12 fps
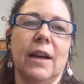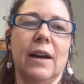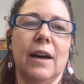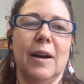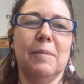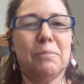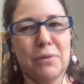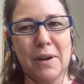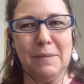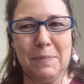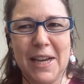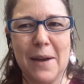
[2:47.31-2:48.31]
uh,
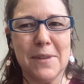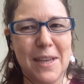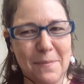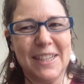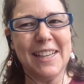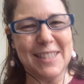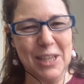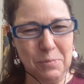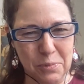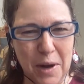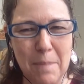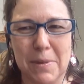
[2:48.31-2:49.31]
become somebody else's
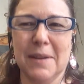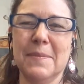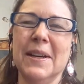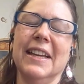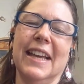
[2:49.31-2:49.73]
problem,